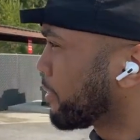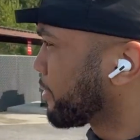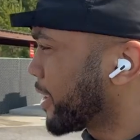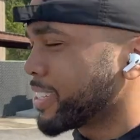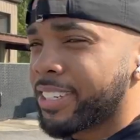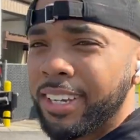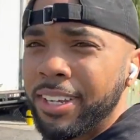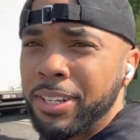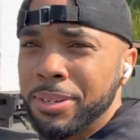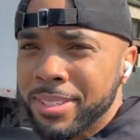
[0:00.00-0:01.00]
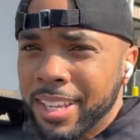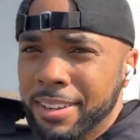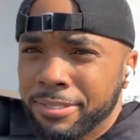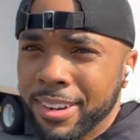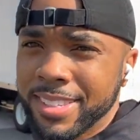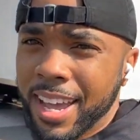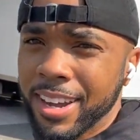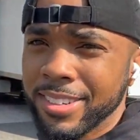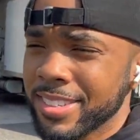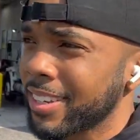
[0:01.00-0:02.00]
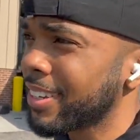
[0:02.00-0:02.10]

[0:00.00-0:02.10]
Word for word: fresh new set of front tires,